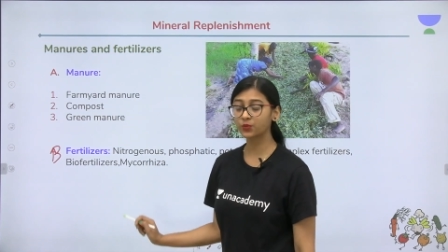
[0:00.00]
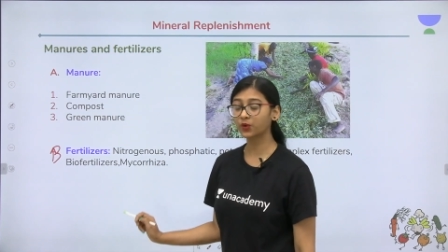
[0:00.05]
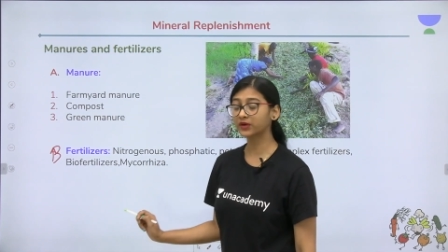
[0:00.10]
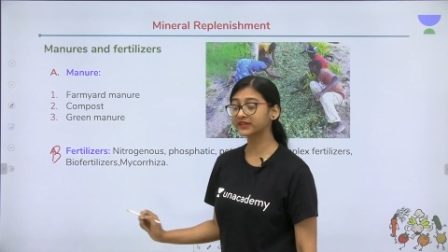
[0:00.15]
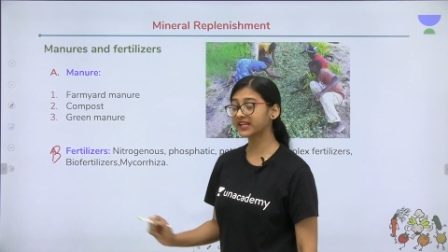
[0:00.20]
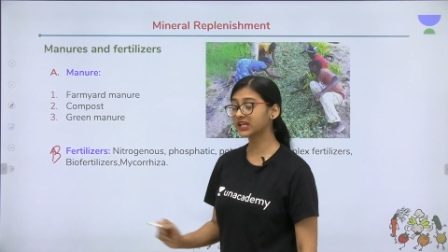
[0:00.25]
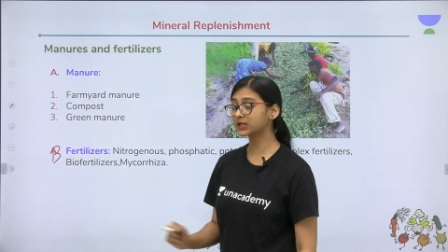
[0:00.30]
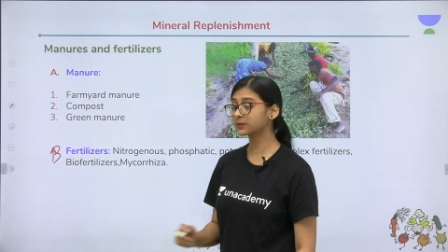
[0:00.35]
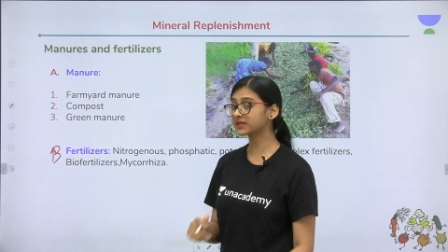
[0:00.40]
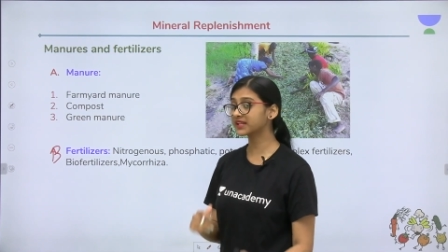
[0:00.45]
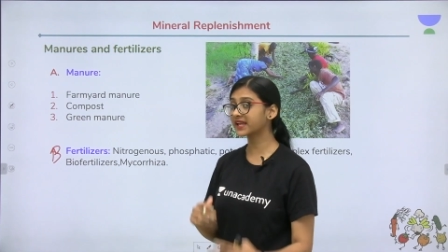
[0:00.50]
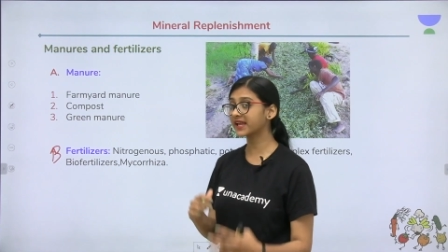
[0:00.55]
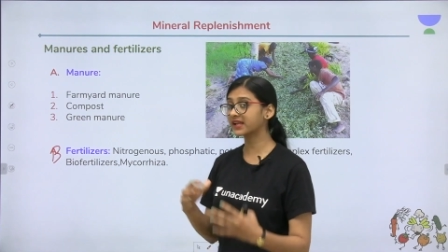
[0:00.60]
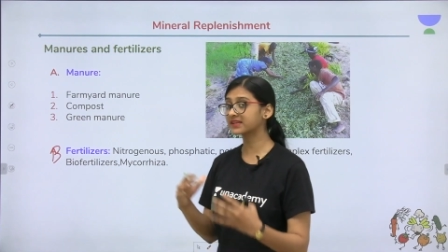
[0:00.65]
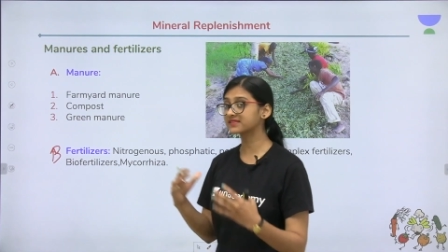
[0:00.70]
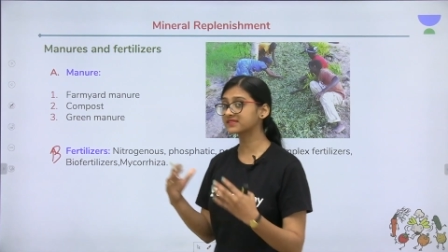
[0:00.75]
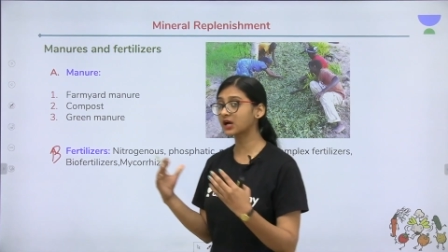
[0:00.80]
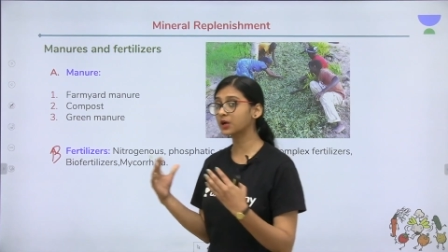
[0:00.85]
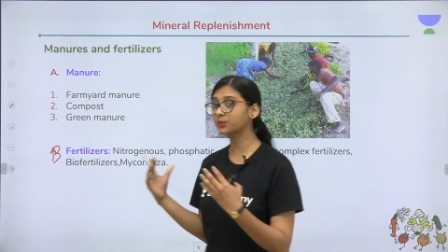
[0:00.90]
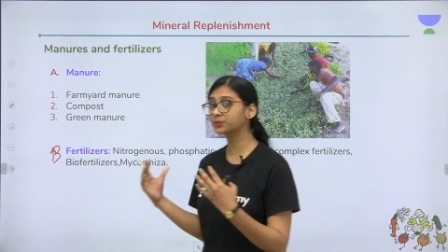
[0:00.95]
What can be the
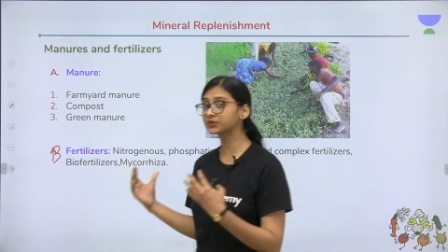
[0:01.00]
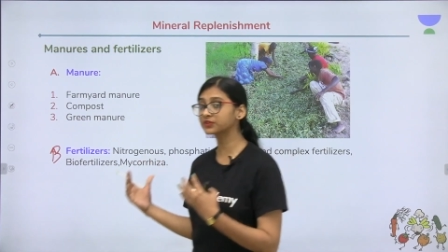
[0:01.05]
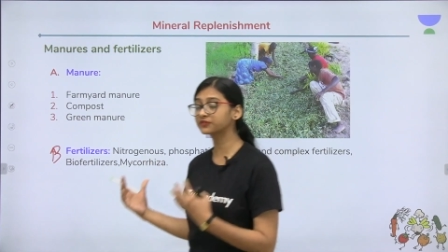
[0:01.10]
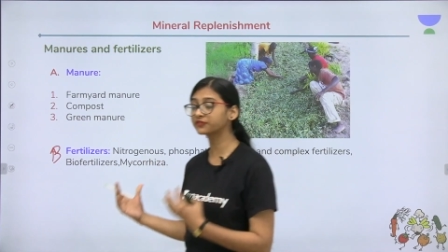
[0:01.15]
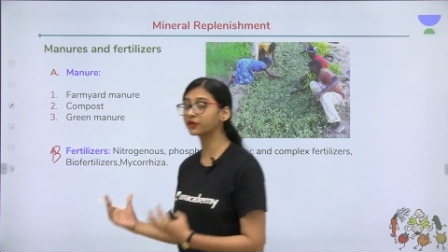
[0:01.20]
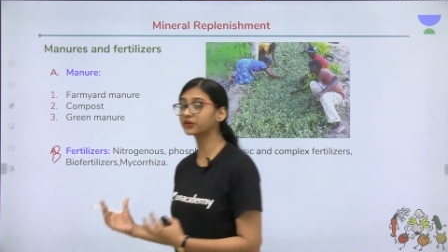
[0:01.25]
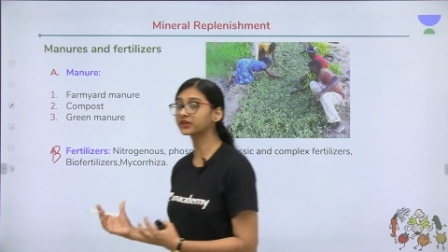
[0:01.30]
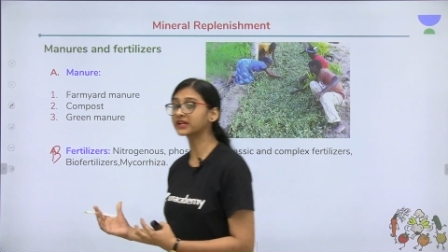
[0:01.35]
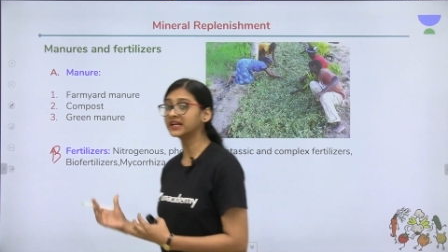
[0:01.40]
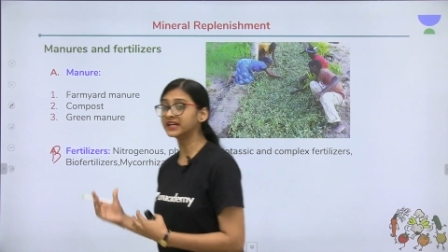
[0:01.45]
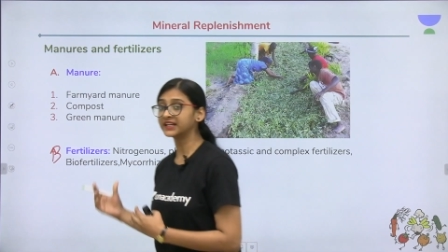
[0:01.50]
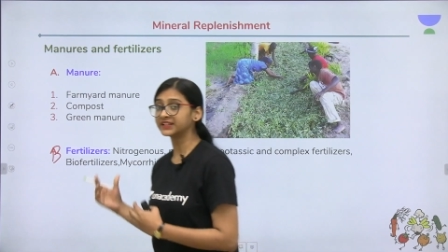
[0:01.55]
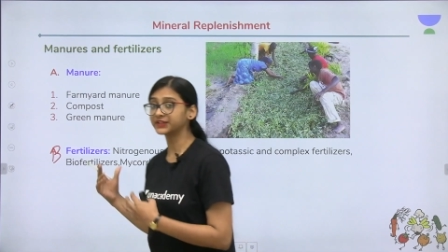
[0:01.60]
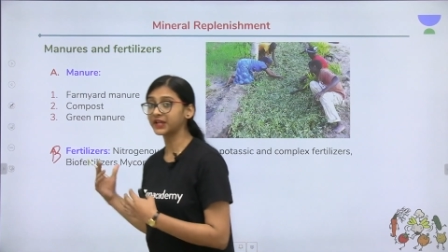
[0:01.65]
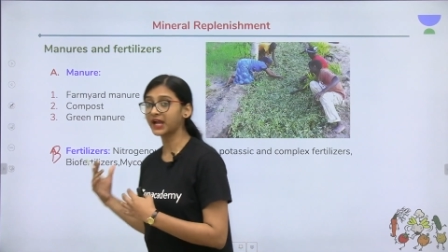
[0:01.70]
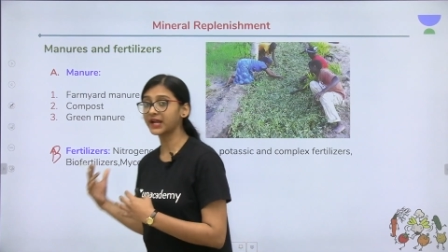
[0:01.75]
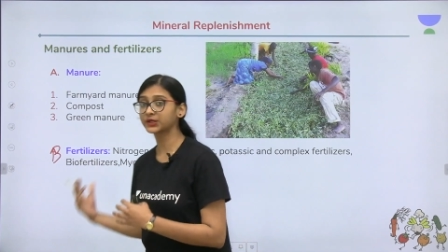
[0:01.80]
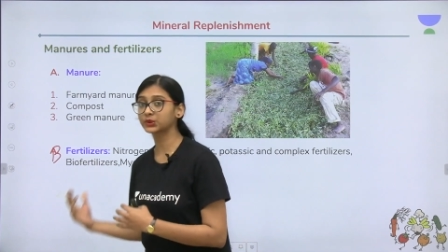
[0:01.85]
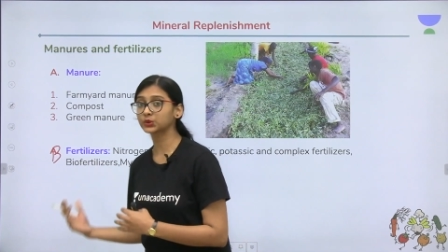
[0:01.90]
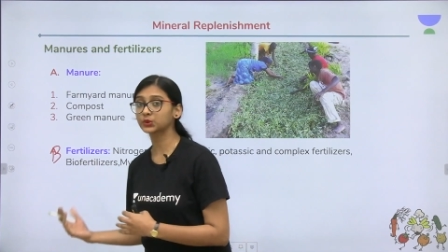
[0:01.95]
example for
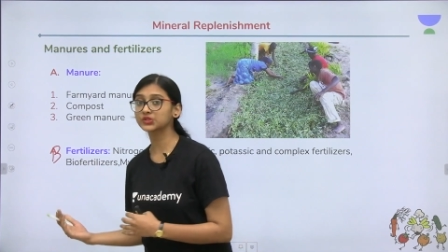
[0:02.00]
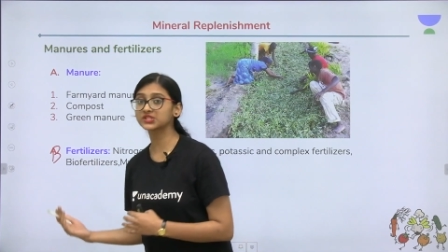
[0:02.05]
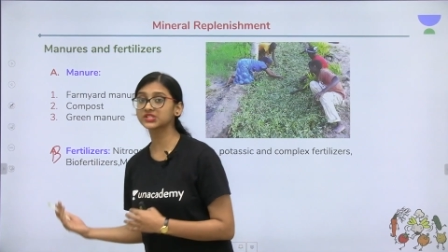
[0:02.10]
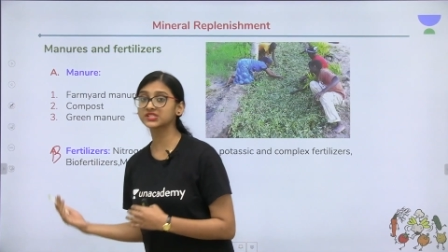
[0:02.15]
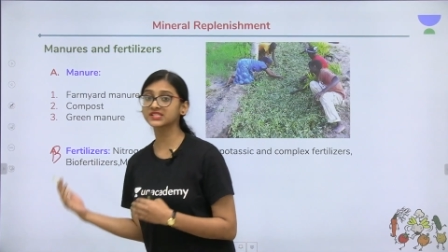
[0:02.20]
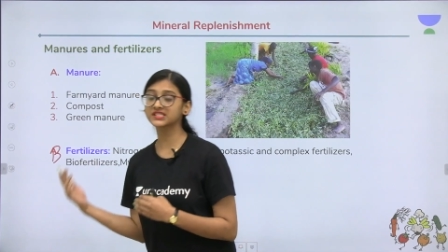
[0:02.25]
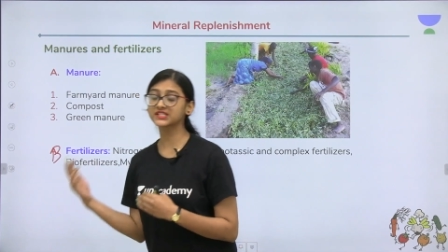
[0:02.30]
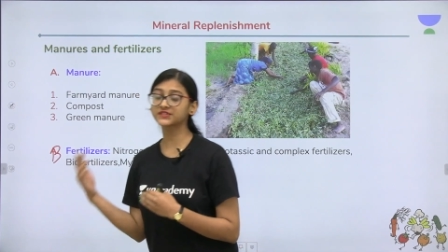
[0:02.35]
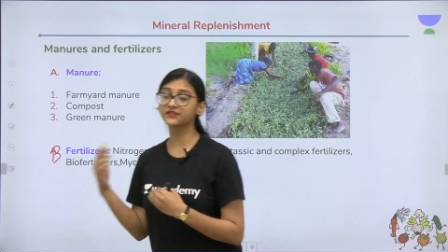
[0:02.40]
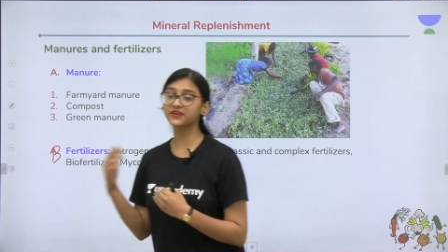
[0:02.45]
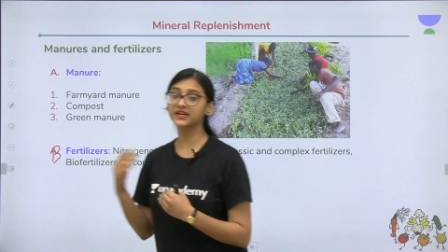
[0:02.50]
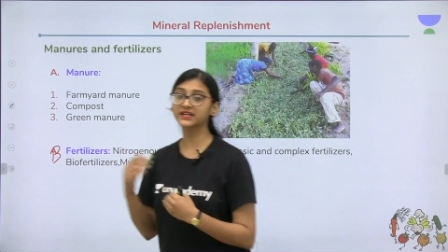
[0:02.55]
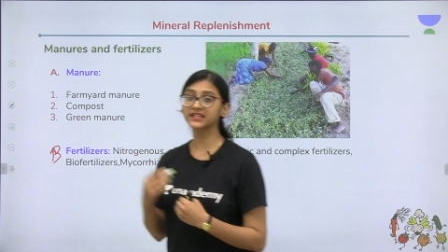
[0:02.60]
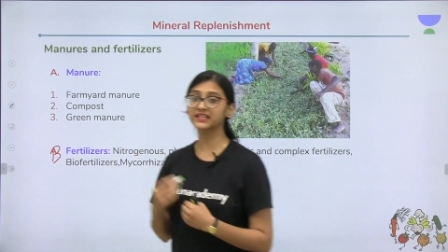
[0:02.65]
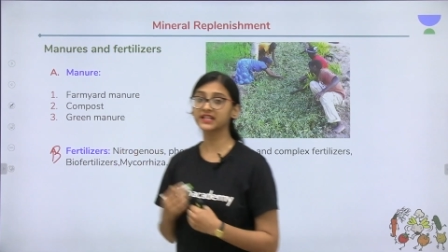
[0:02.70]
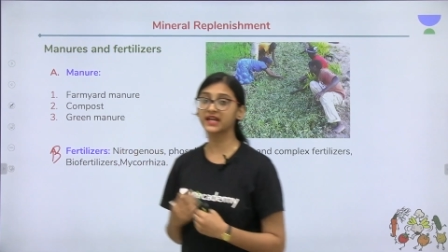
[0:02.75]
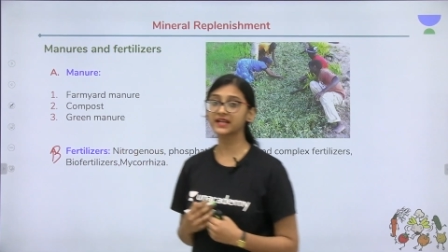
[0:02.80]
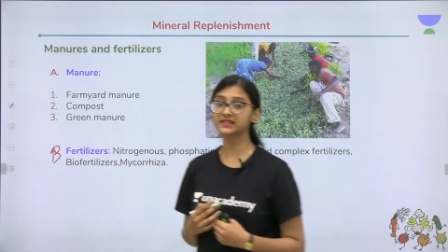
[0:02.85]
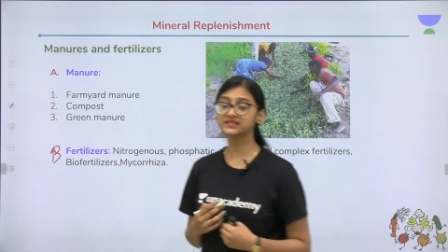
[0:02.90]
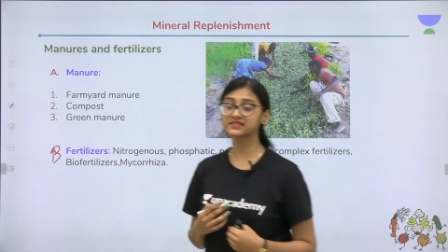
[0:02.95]
nitrogenous
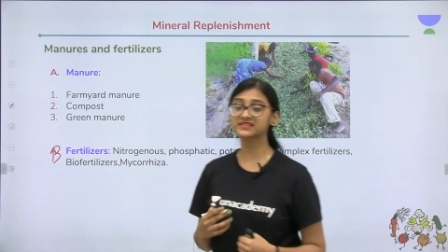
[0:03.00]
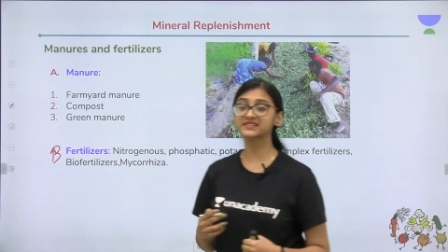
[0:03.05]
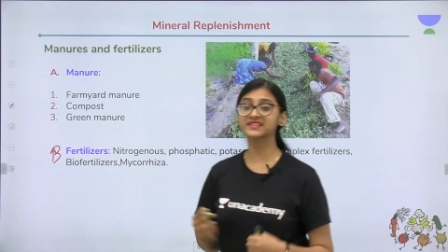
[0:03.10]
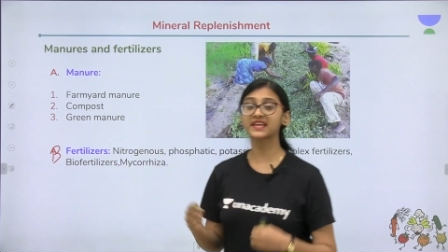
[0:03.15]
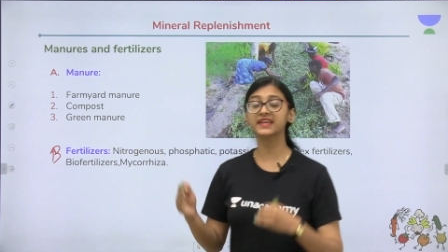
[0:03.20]
fertilizers?